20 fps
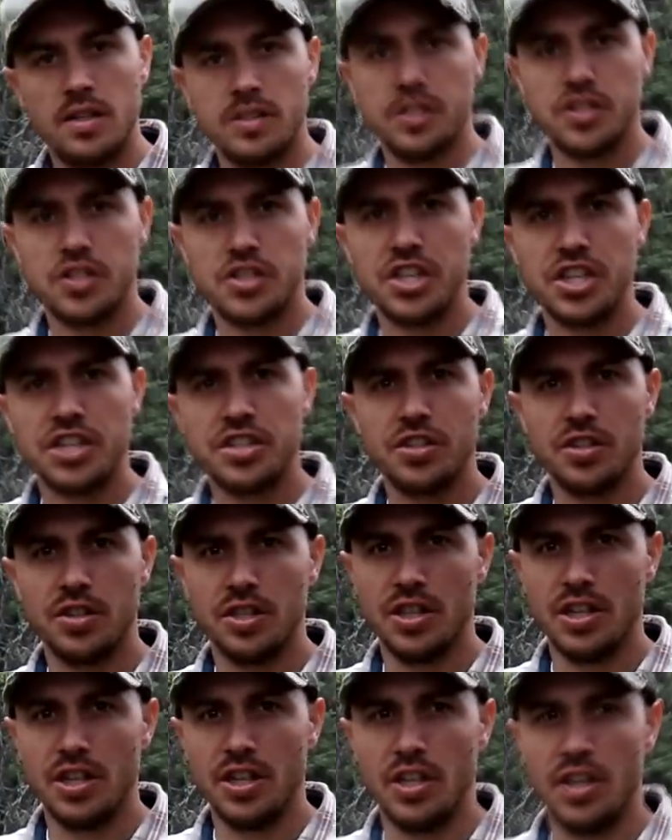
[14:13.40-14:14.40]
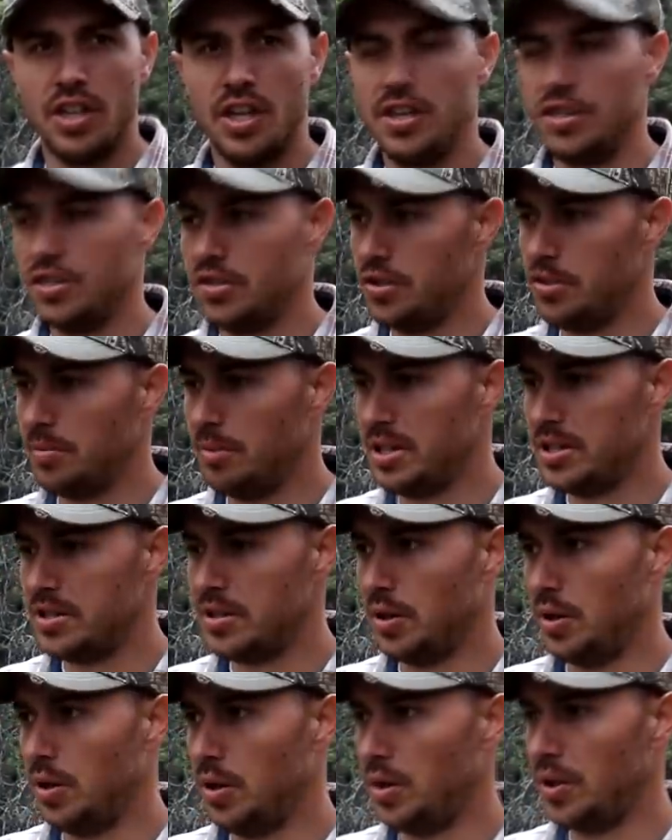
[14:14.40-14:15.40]
So the chicks are a little under two months
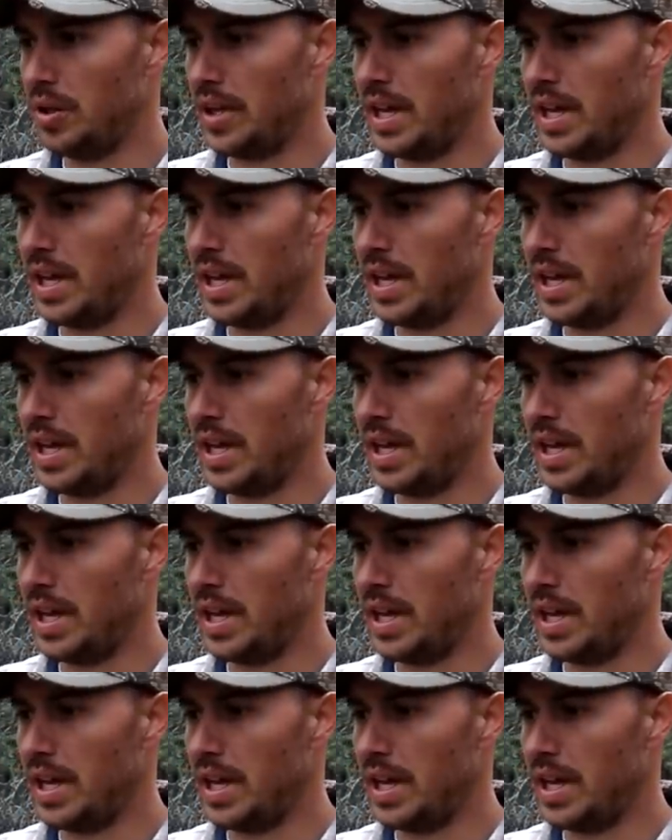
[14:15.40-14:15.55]
old